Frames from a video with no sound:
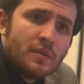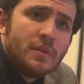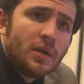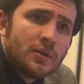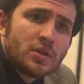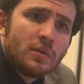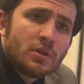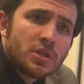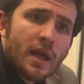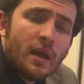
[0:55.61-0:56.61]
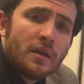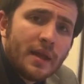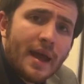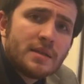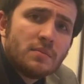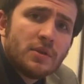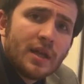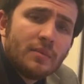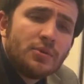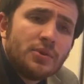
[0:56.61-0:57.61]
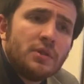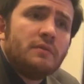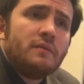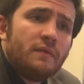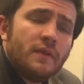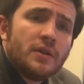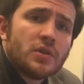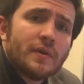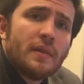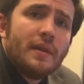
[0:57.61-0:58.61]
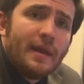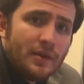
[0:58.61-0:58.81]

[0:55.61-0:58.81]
and built with so much talent hasn't been able to finish around the net,